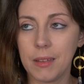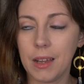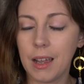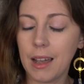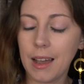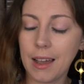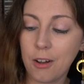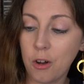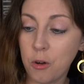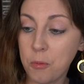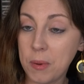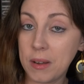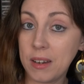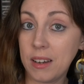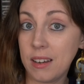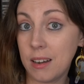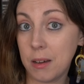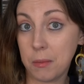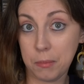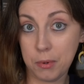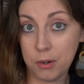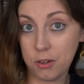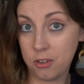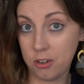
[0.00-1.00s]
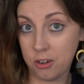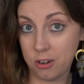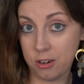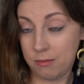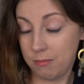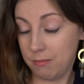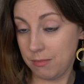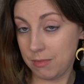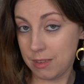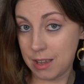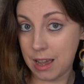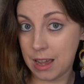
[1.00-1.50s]
I hope I did not butcher
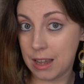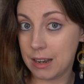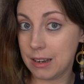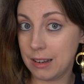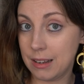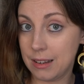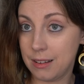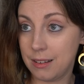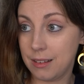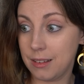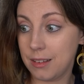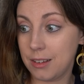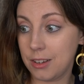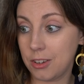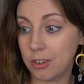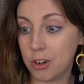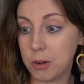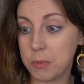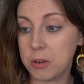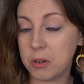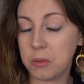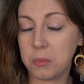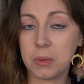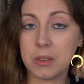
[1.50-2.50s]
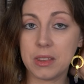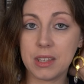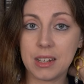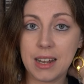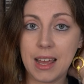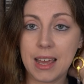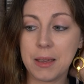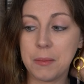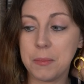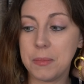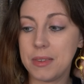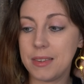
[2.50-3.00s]
that description with the
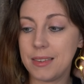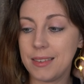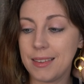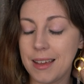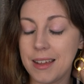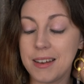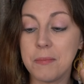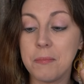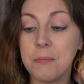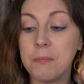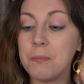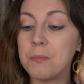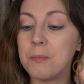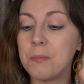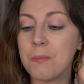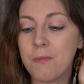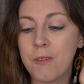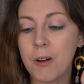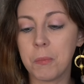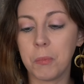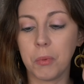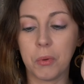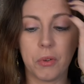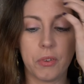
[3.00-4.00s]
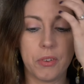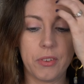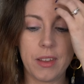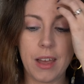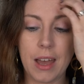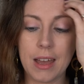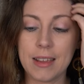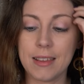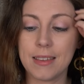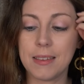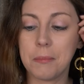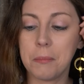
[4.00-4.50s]
names and fumbles
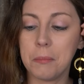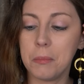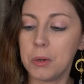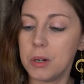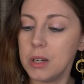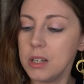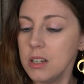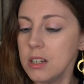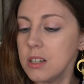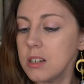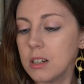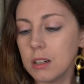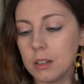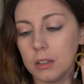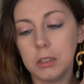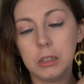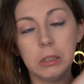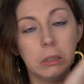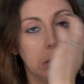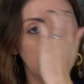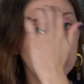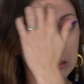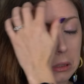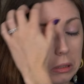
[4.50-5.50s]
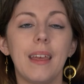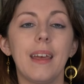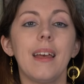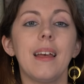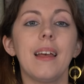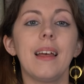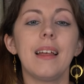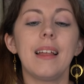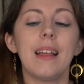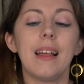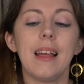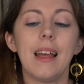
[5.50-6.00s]
as much.
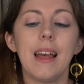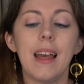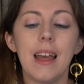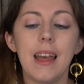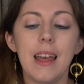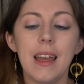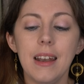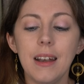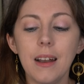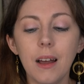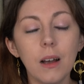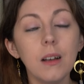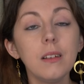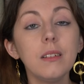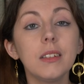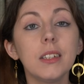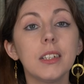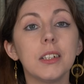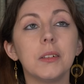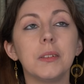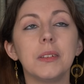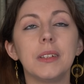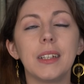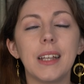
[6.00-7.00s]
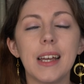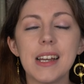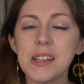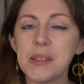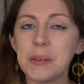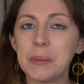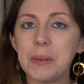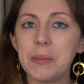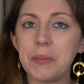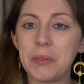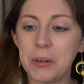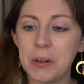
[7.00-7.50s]
And also, the
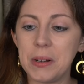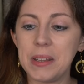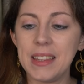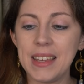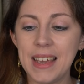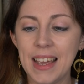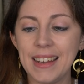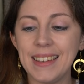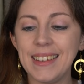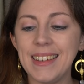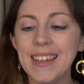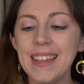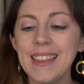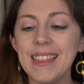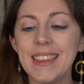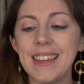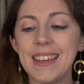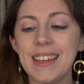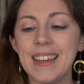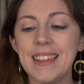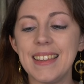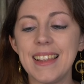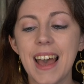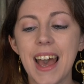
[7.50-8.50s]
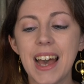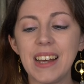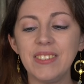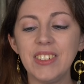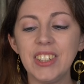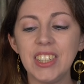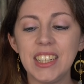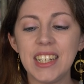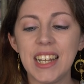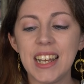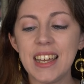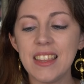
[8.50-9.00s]
last one for the 18th is
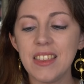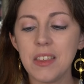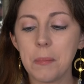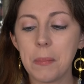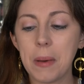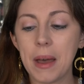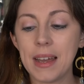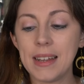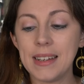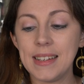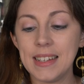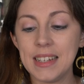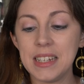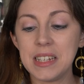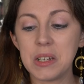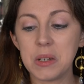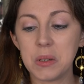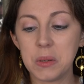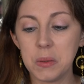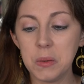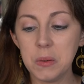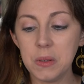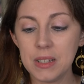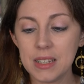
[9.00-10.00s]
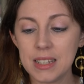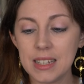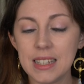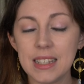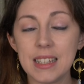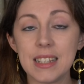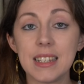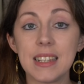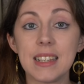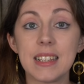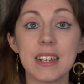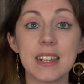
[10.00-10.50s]
After Death by Dean Koontz.
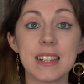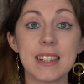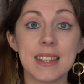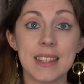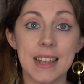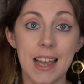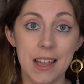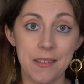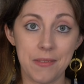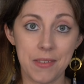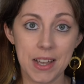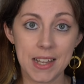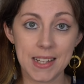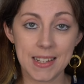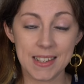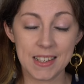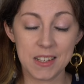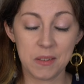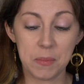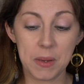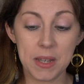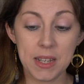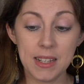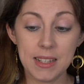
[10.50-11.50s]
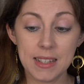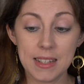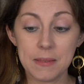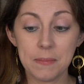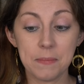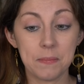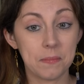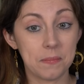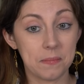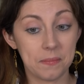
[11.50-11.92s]
This is a sci-fi suspense.